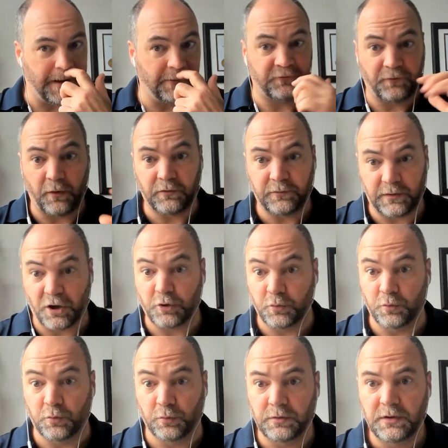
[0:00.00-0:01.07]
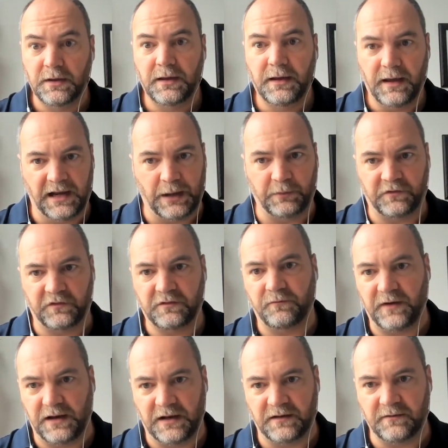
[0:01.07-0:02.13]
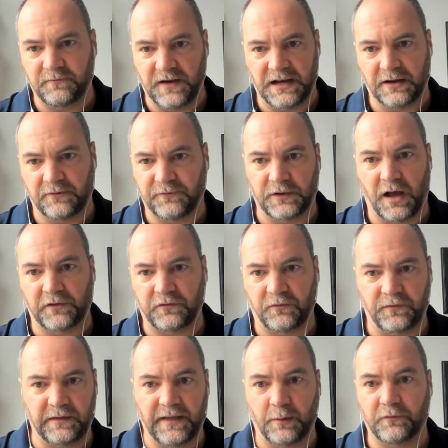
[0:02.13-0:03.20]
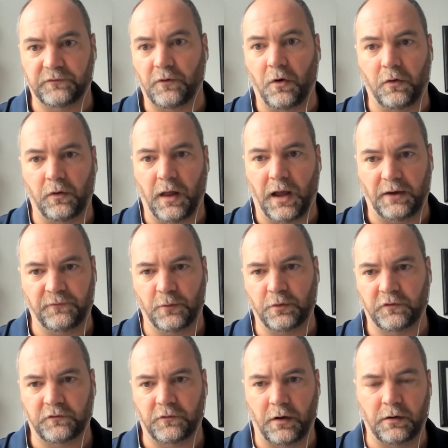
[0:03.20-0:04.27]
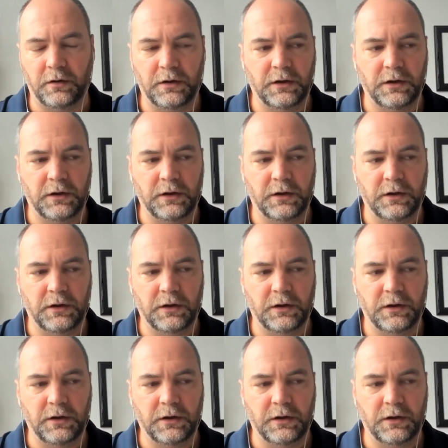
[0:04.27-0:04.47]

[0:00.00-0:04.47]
I was following a guru, and I was just into Vedic philosophy, and that was all I focused on.